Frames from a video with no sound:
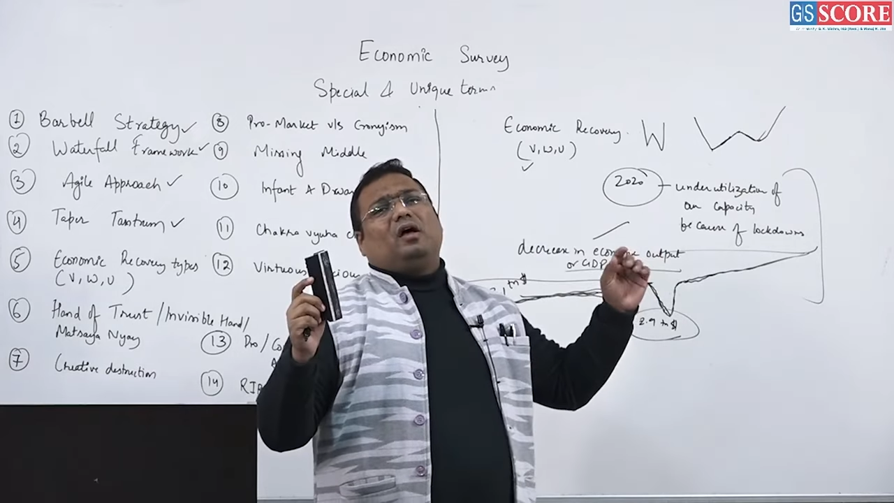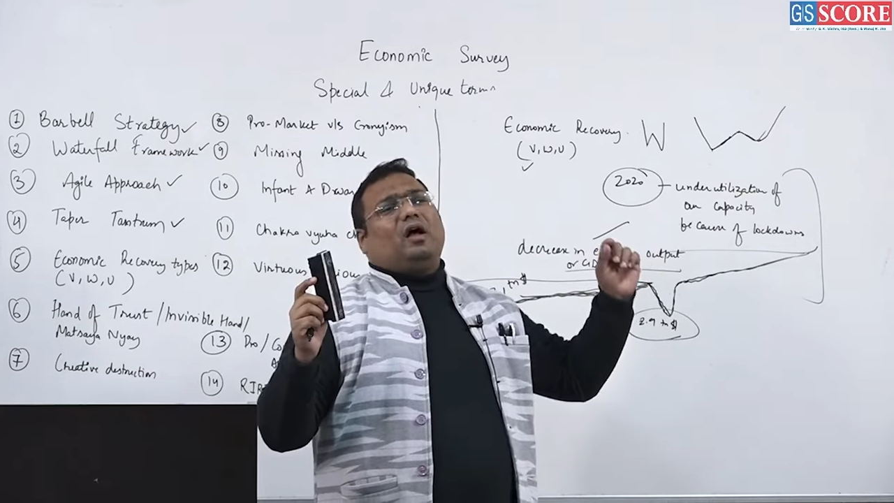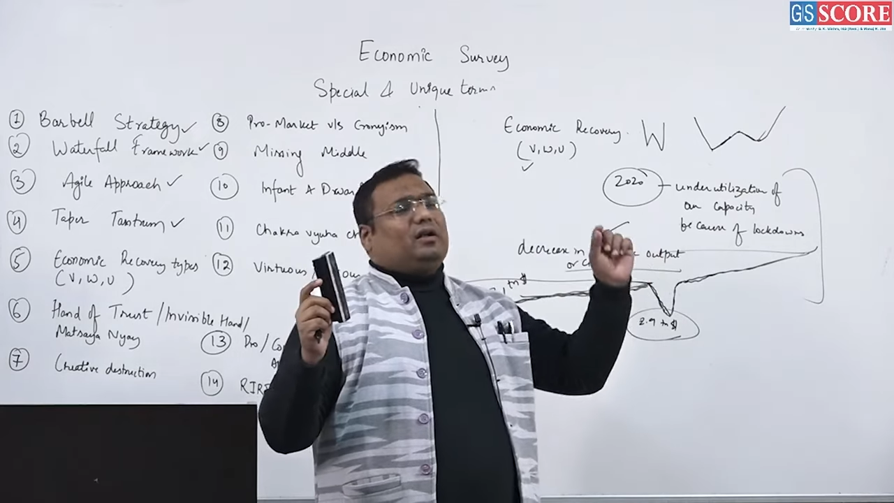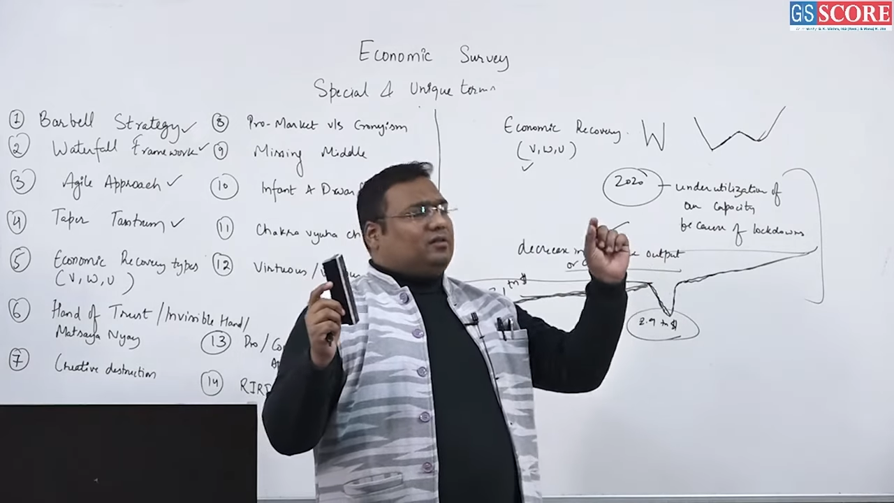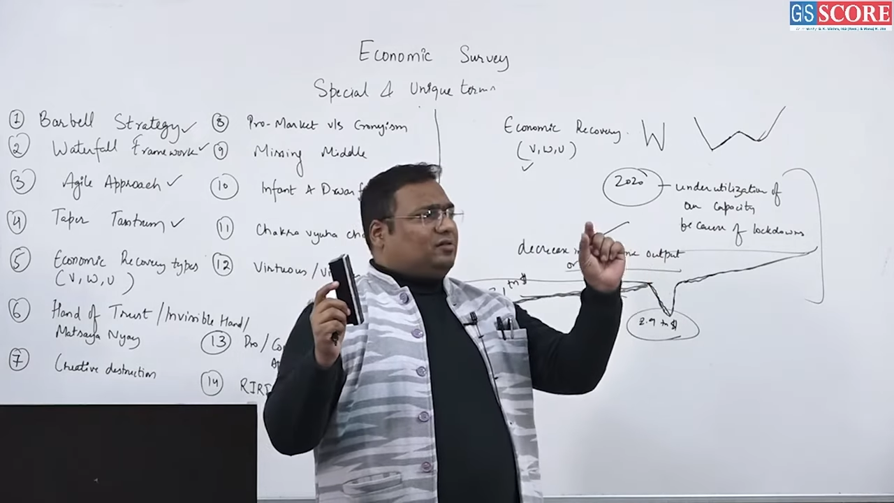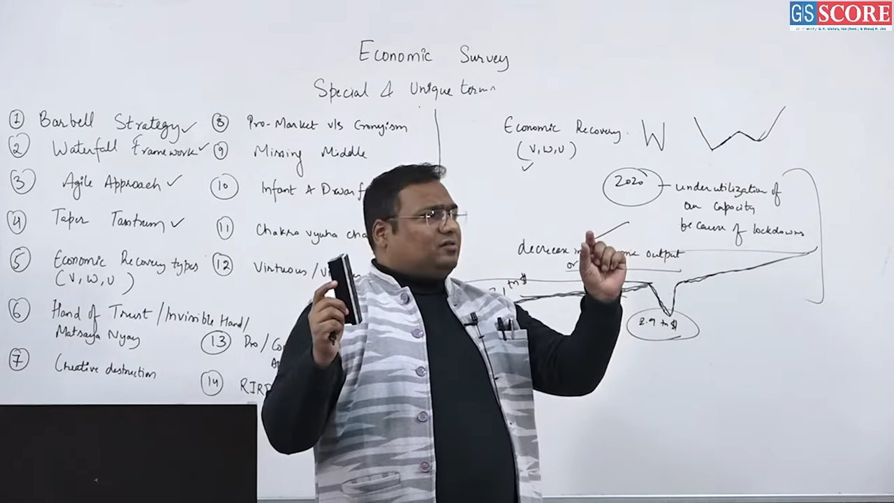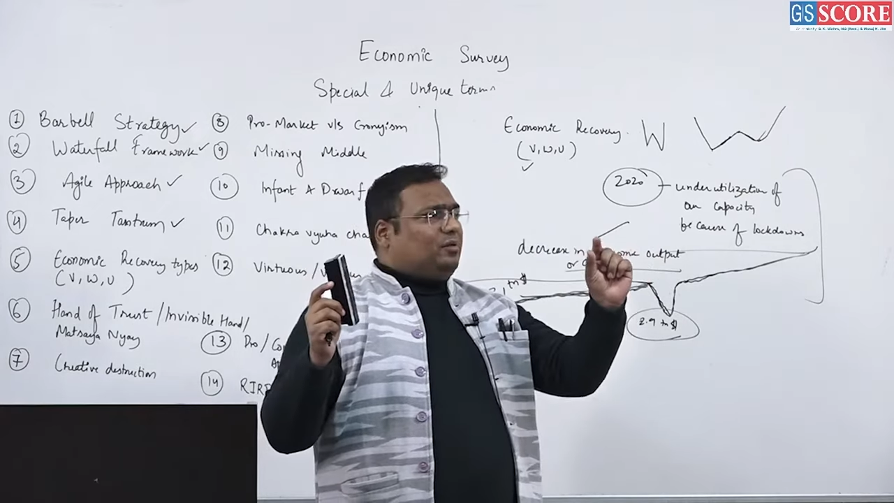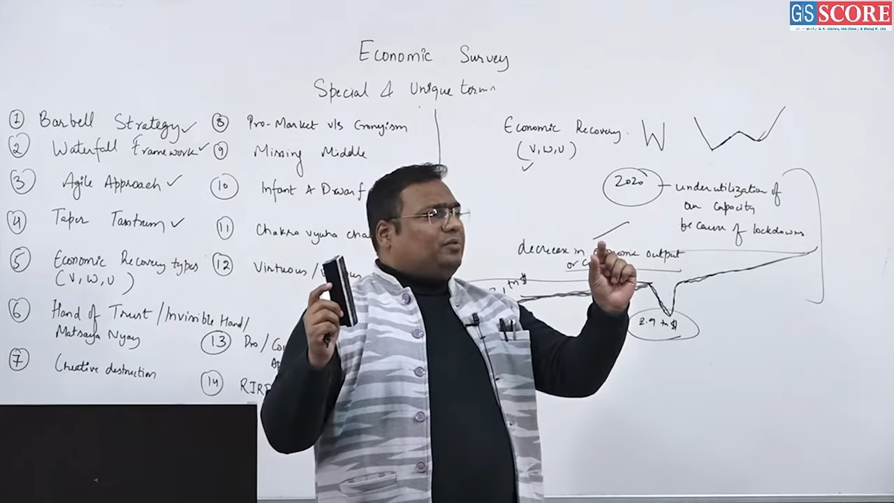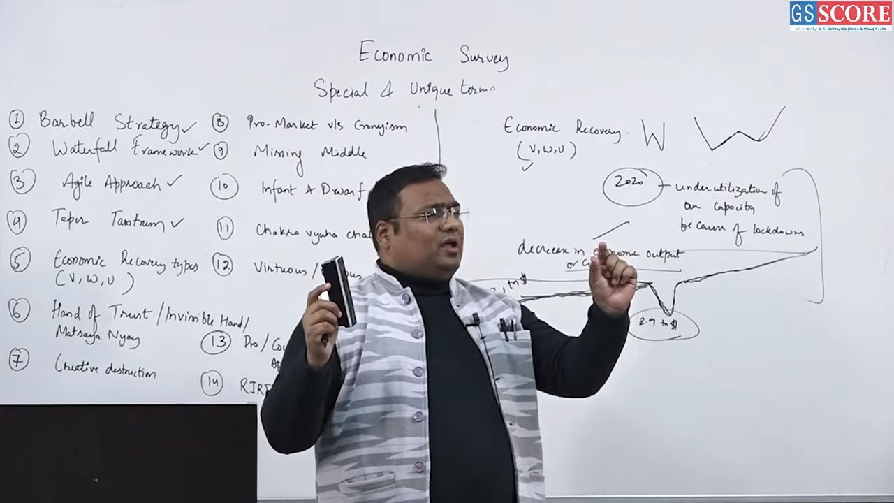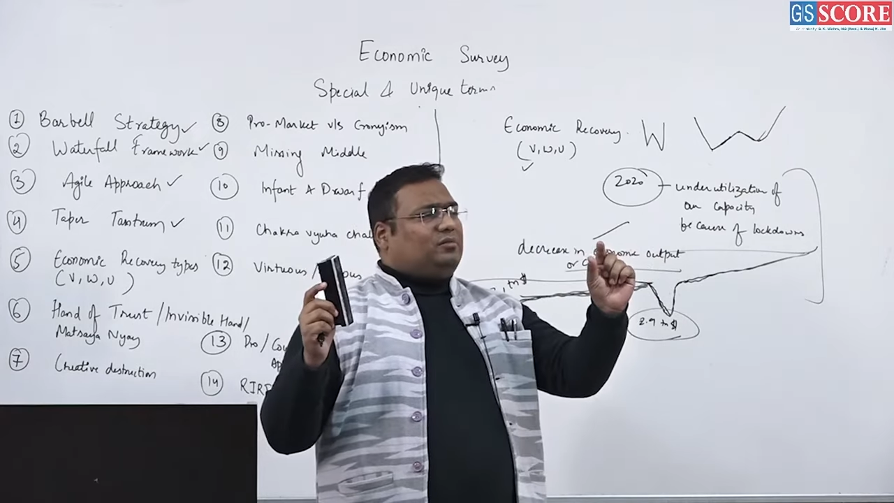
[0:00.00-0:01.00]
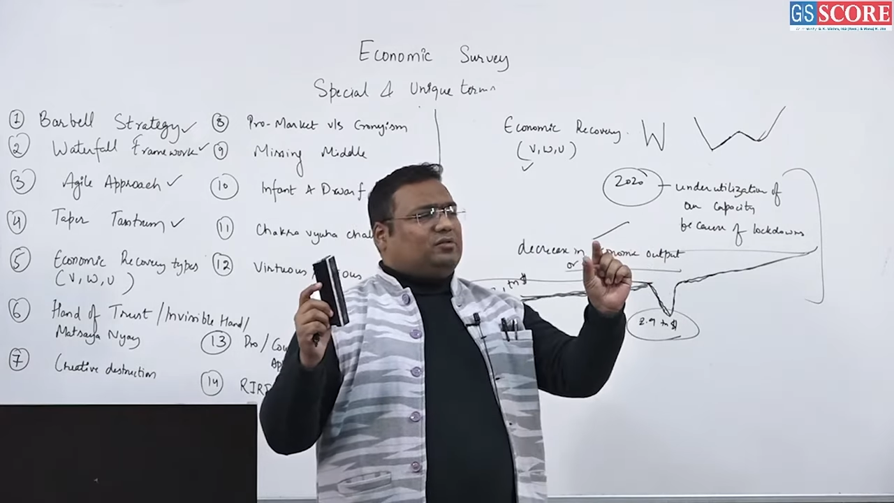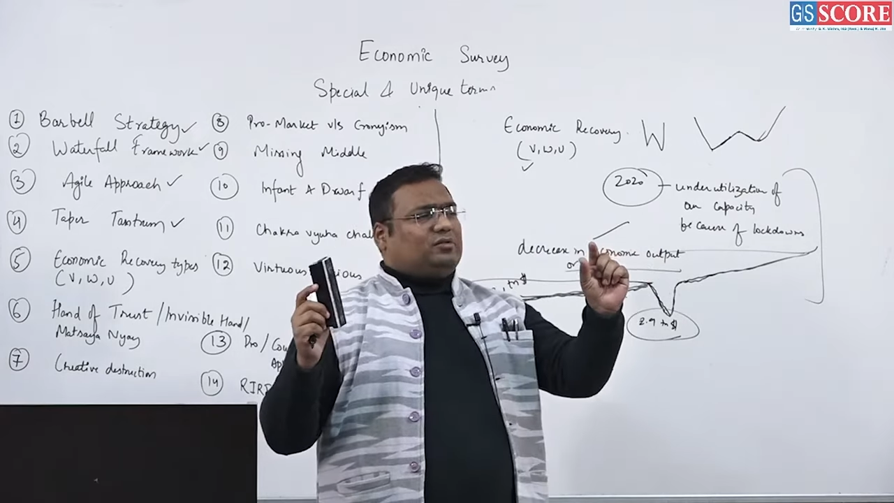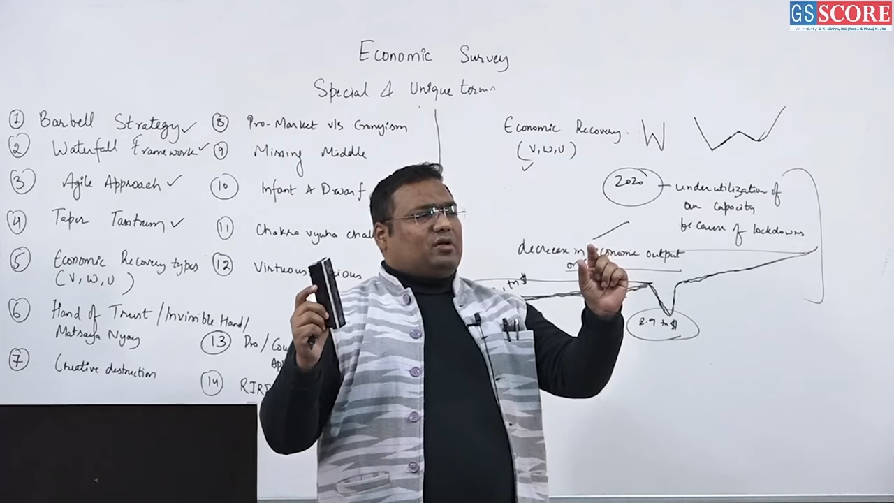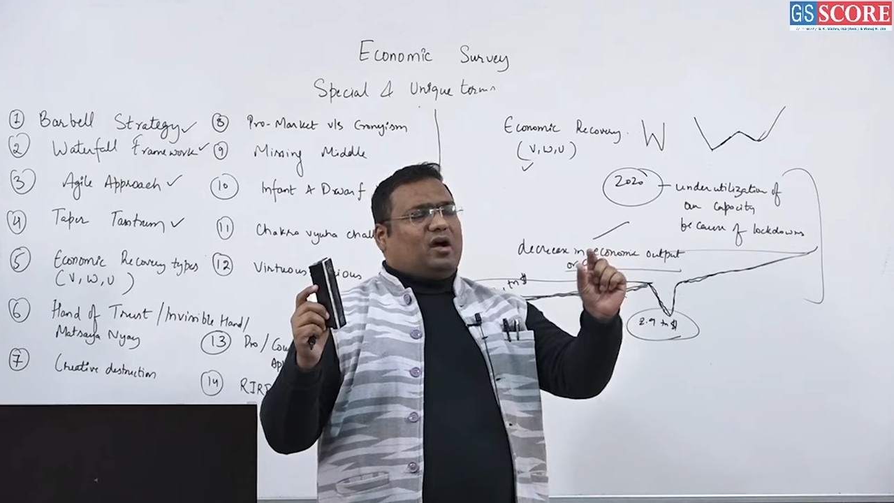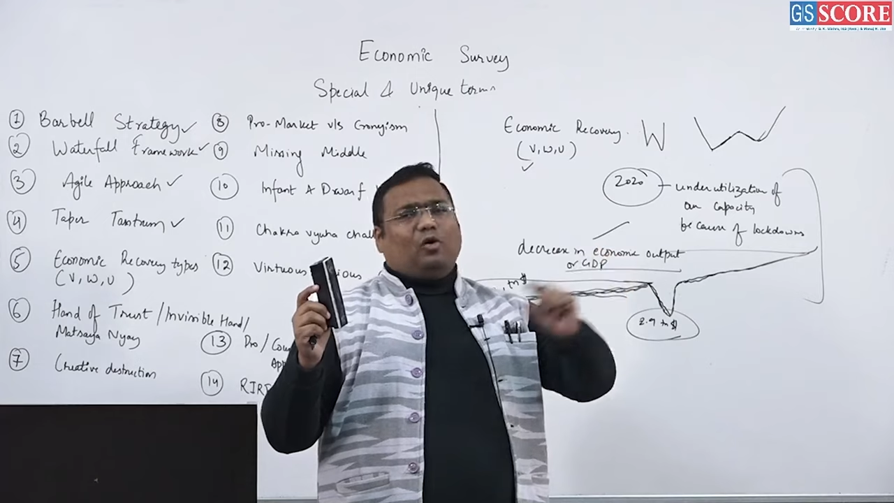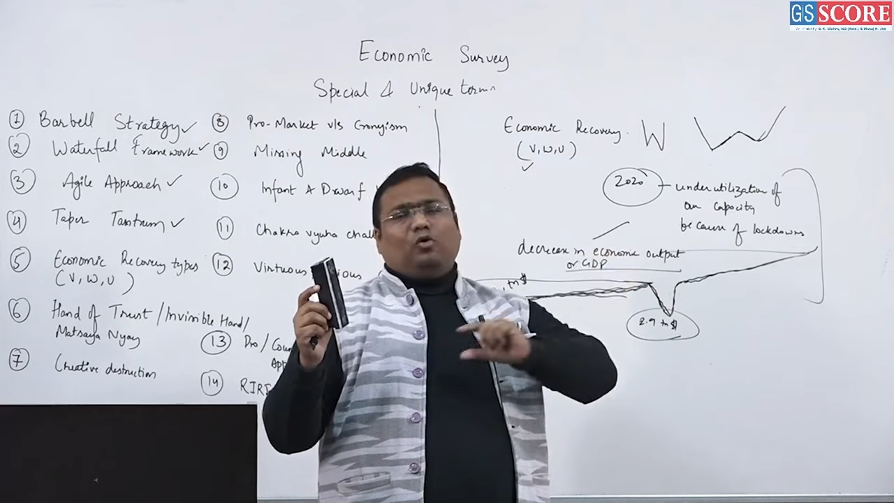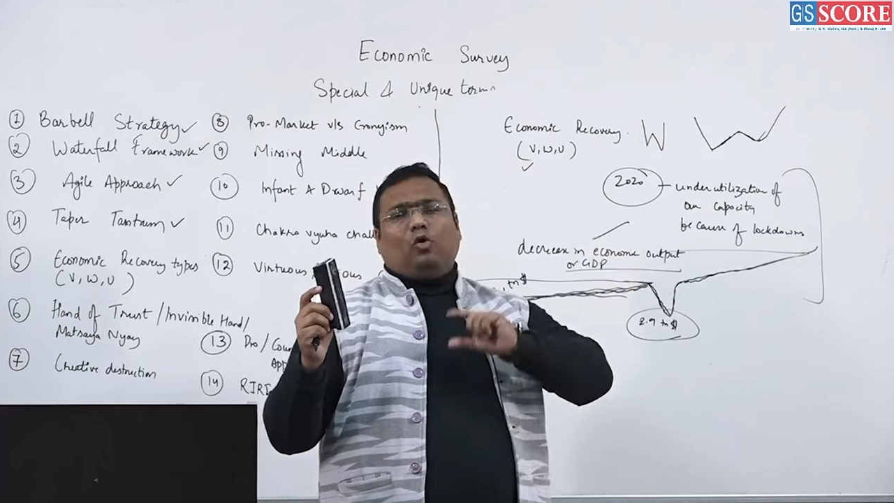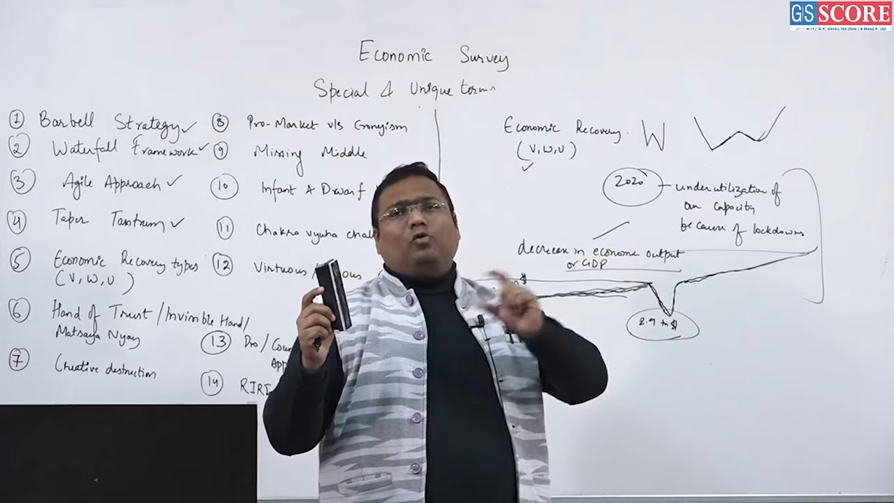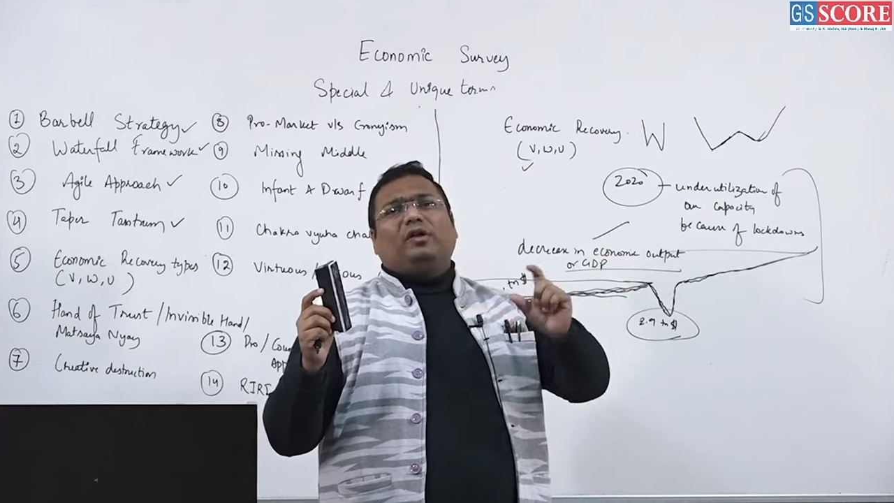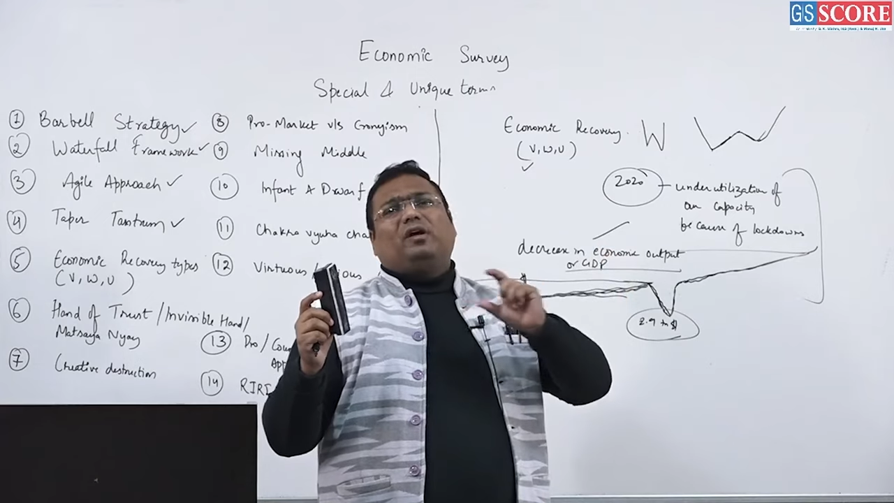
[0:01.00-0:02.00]
and sometimes how
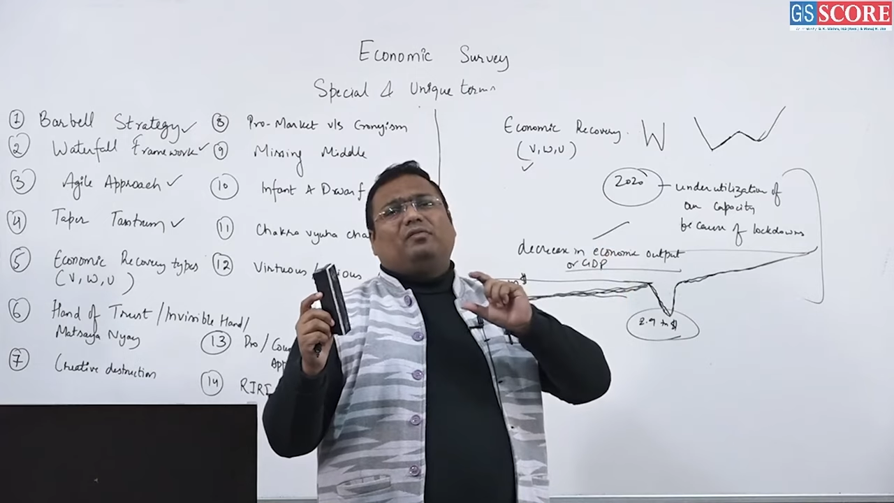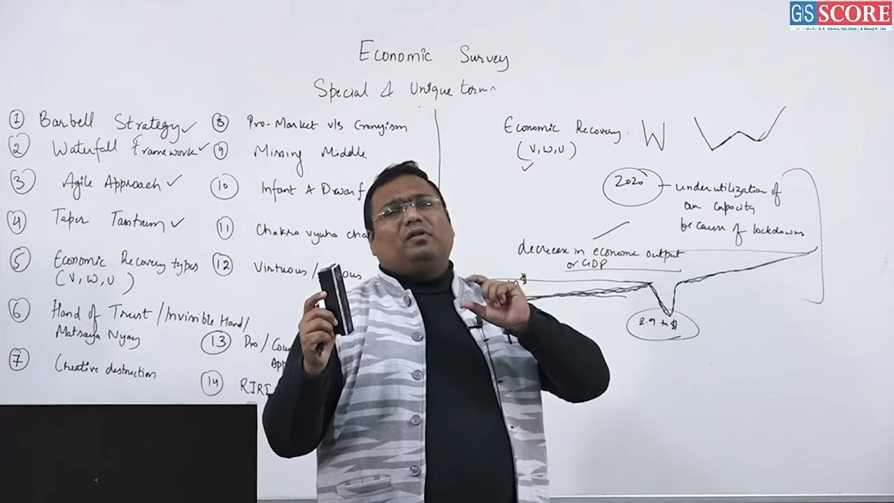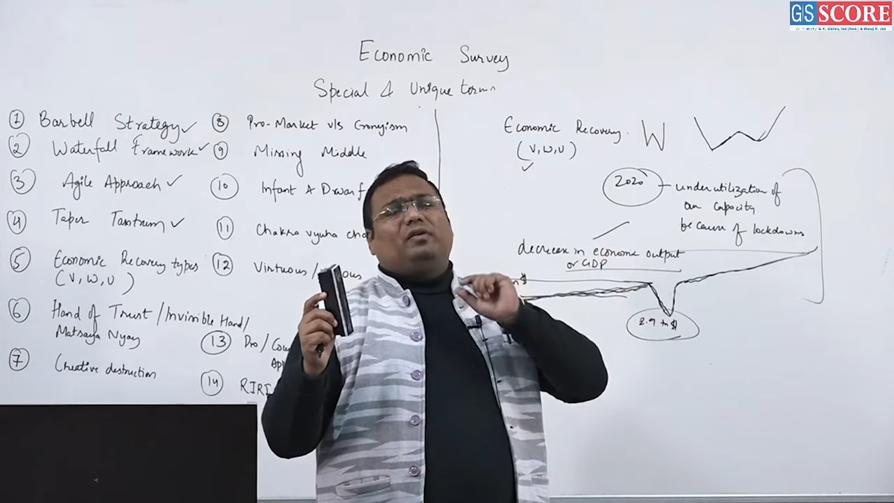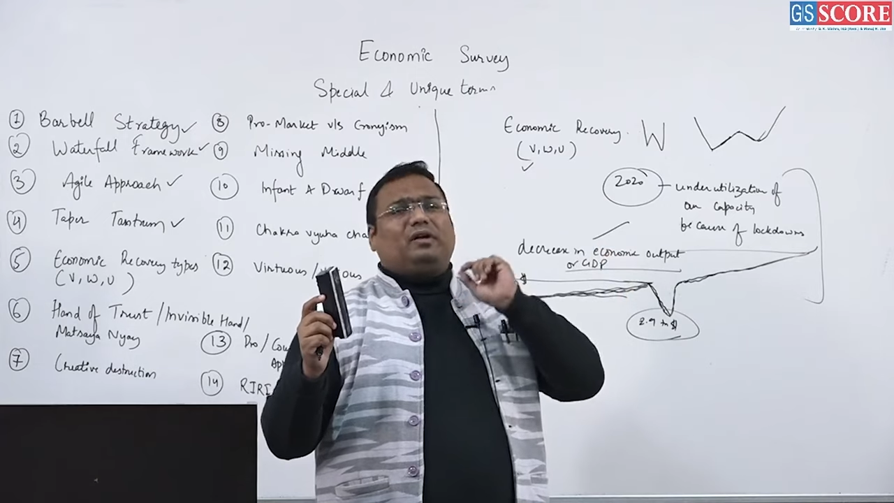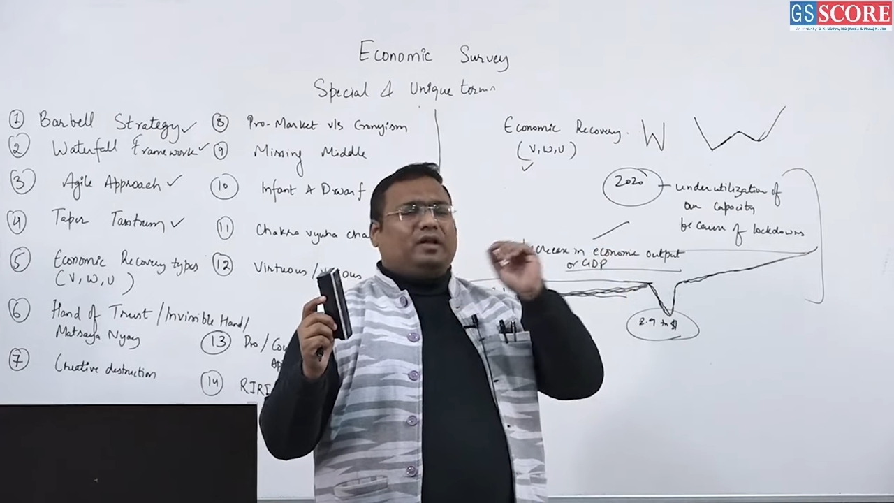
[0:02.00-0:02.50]
long recovery will